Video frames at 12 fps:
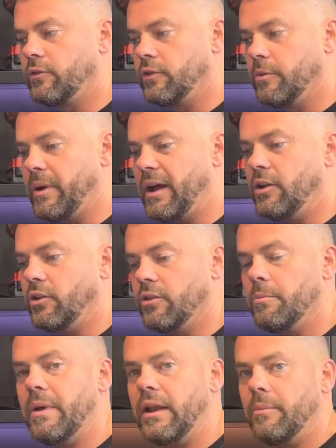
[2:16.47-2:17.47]
cutouts about another
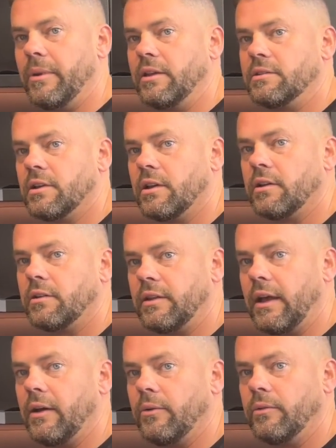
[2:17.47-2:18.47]
millimetre
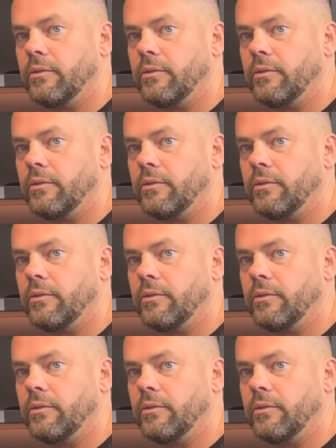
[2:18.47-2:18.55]
down.